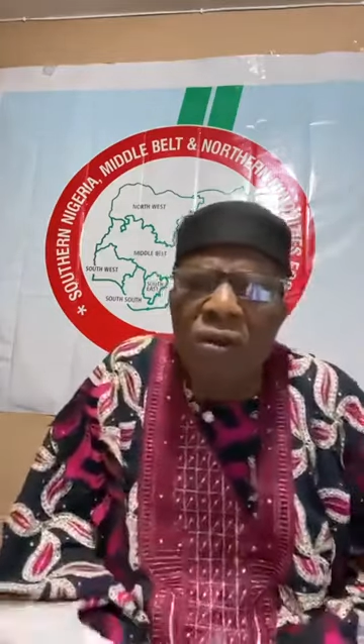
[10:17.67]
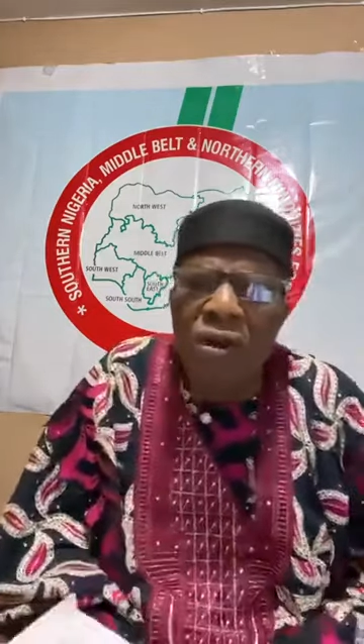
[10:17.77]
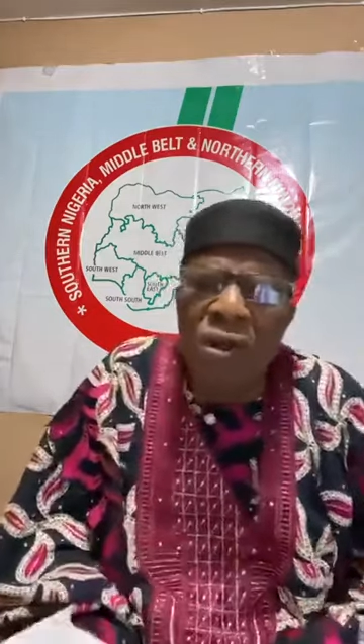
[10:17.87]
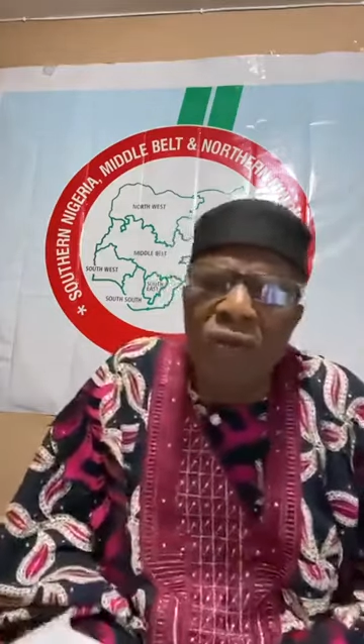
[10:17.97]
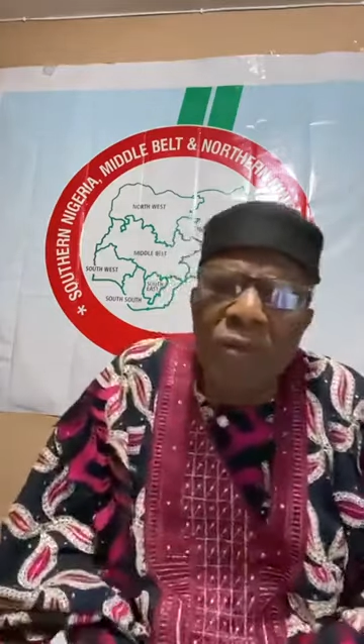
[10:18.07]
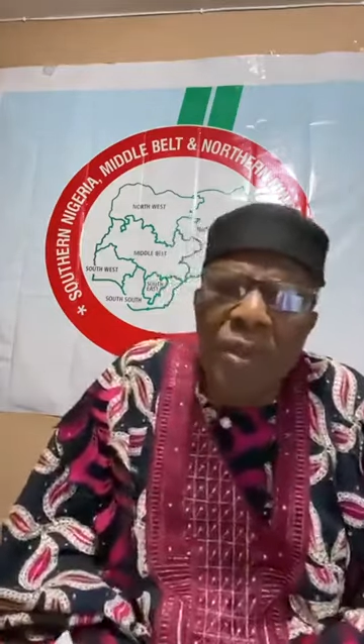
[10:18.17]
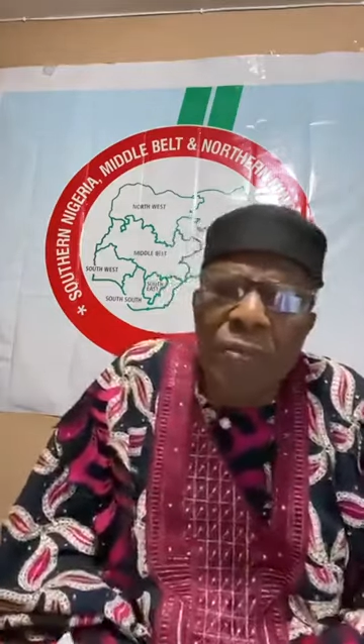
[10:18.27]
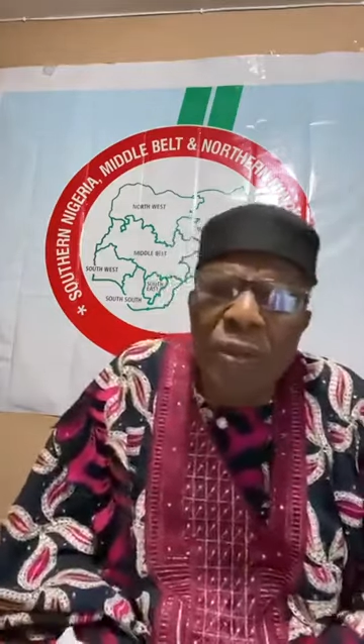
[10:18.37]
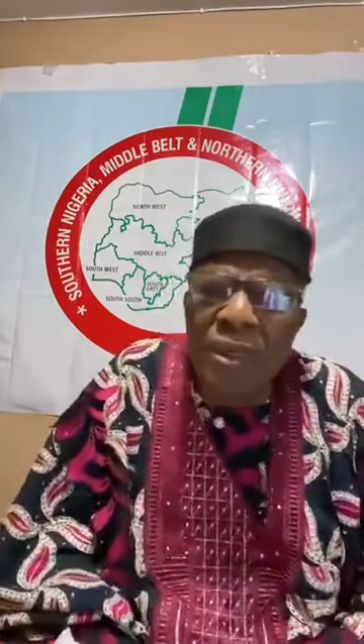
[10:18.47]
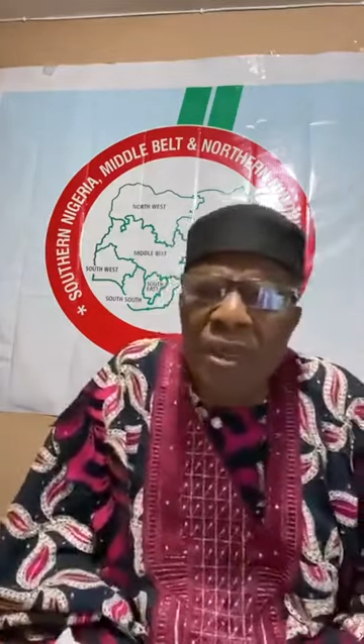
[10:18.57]
the former
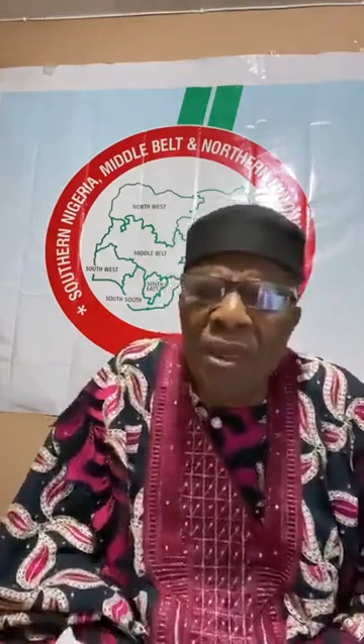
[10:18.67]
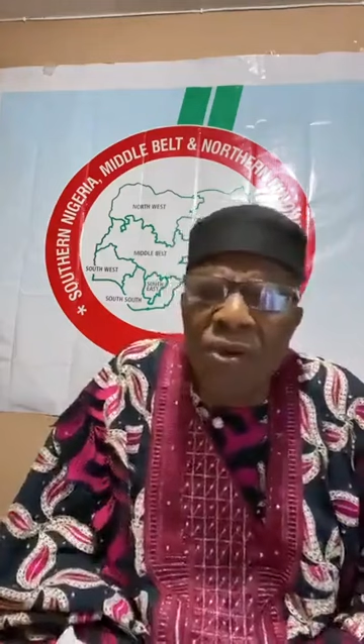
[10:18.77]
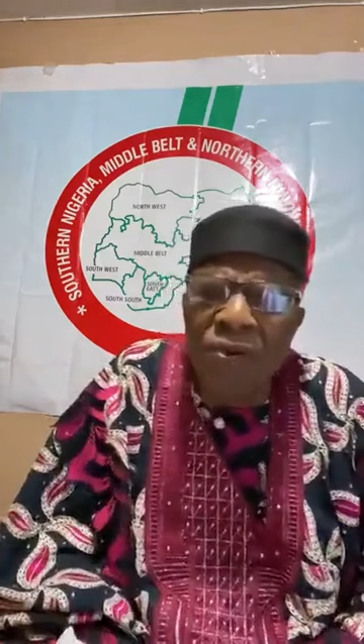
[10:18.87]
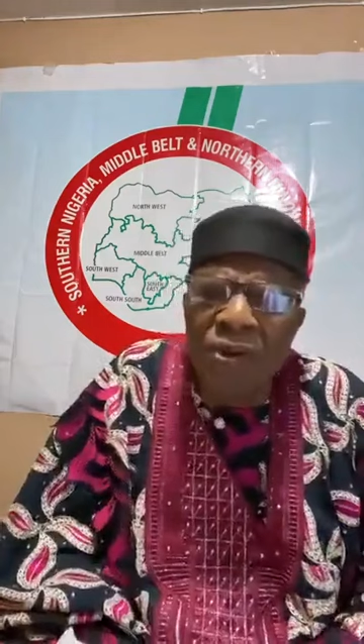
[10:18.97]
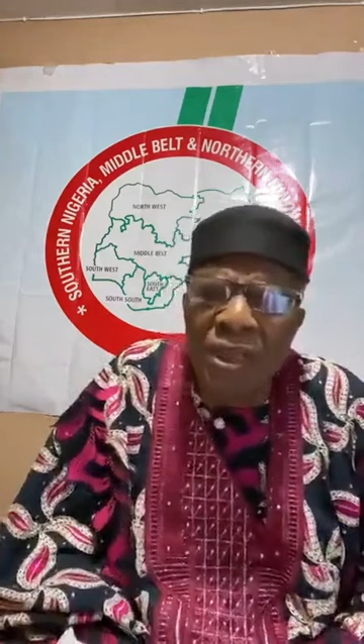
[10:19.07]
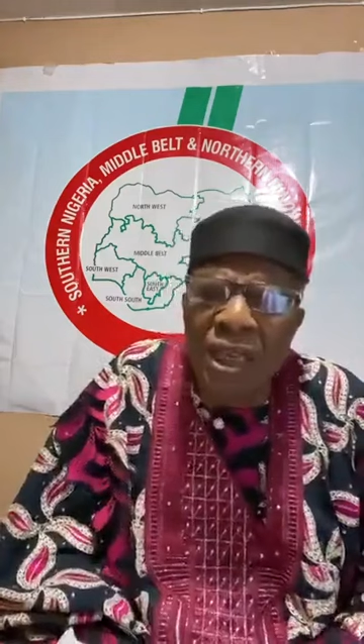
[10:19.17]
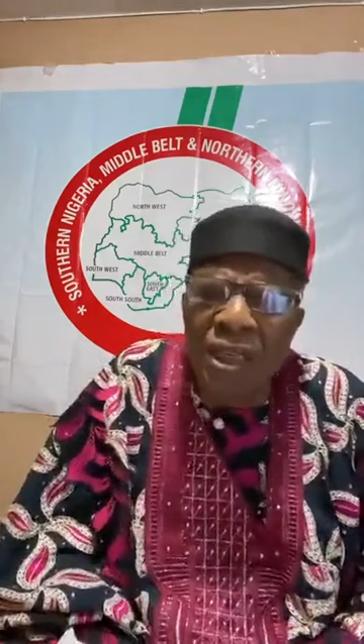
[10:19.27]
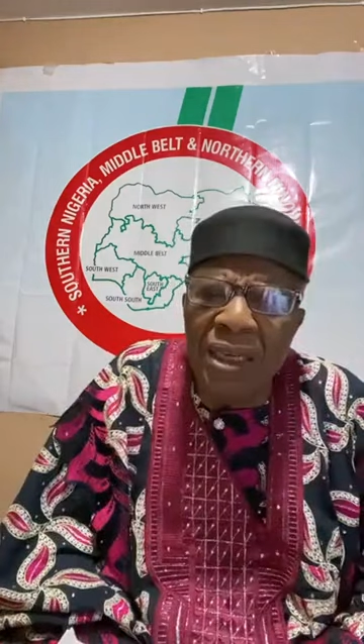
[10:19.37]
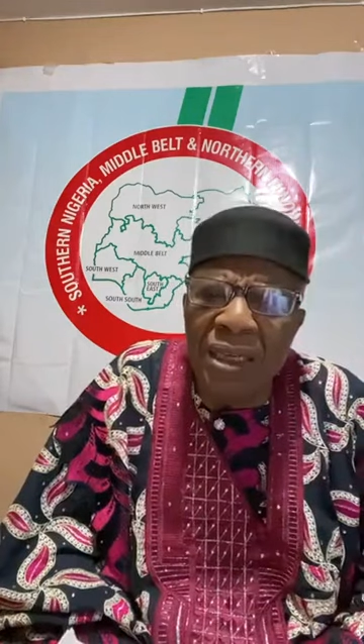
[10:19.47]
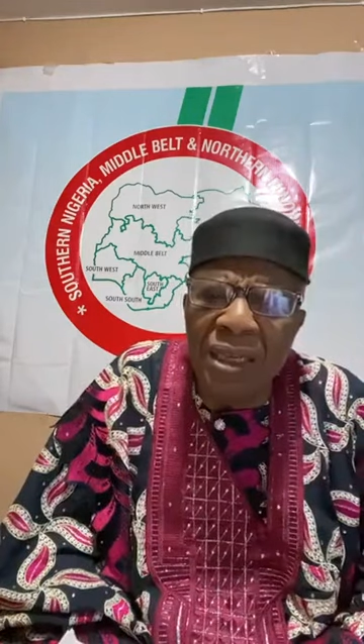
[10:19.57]
president of the
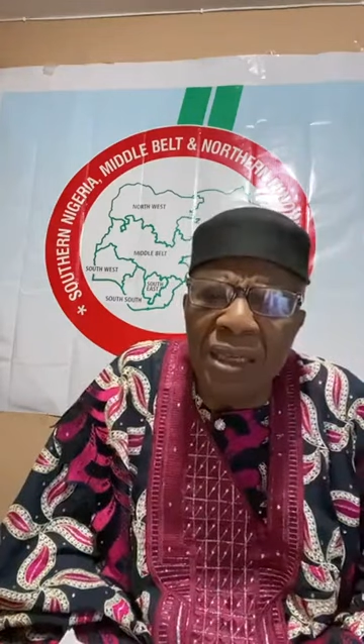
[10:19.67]
Senate,